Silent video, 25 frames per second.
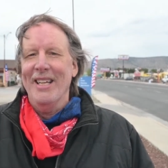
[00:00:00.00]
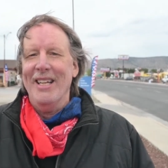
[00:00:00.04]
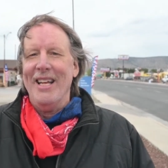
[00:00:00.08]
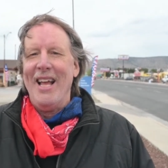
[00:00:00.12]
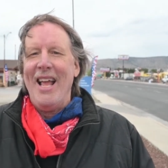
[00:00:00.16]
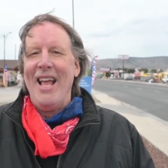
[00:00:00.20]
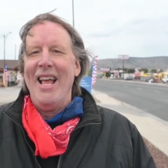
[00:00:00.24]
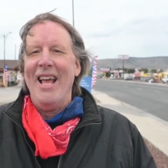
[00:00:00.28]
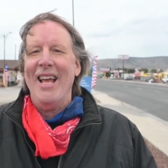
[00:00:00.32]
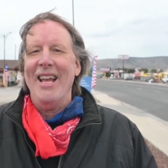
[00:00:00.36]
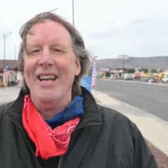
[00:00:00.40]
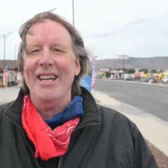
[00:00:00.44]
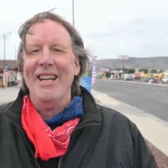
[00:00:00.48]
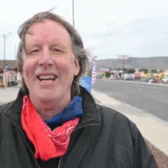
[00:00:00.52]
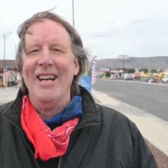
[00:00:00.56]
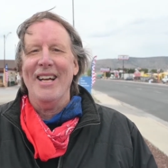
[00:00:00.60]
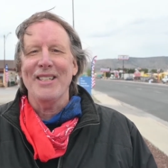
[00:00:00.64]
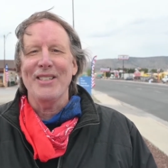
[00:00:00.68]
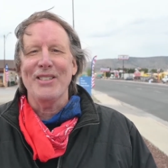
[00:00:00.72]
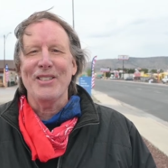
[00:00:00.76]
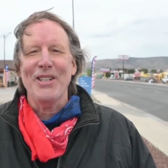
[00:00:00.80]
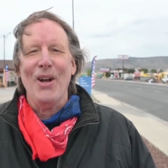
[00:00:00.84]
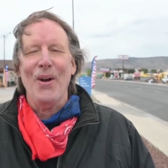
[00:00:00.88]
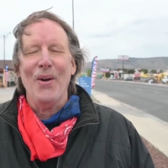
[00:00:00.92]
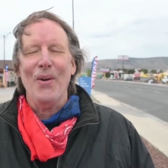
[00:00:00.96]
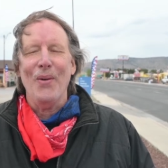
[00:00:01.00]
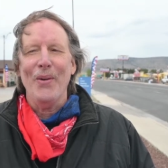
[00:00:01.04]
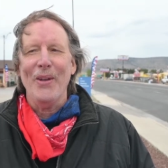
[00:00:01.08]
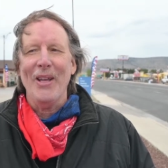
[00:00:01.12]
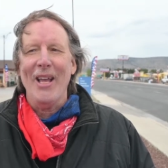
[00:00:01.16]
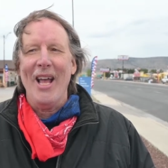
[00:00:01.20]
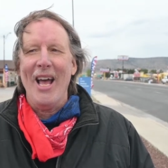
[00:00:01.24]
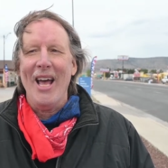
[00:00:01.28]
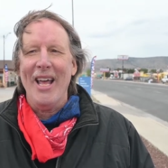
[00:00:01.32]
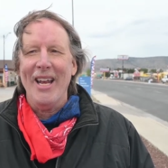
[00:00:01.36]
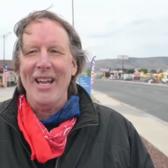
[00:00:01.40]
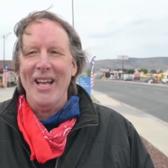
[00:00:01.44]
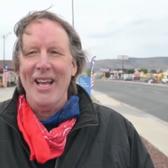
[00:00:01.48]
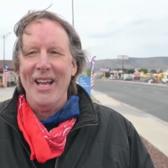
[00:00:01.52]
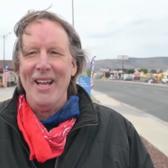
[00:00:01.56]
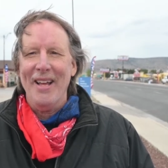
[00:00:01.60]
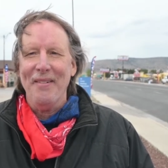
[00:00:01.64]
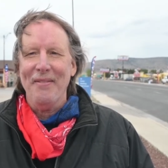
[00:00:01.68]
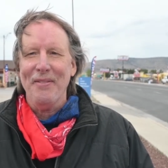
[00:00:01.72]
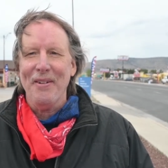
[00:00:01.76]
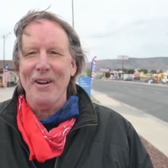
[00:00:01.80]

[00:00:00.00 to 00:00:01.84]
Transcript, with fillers: And uh, so we had a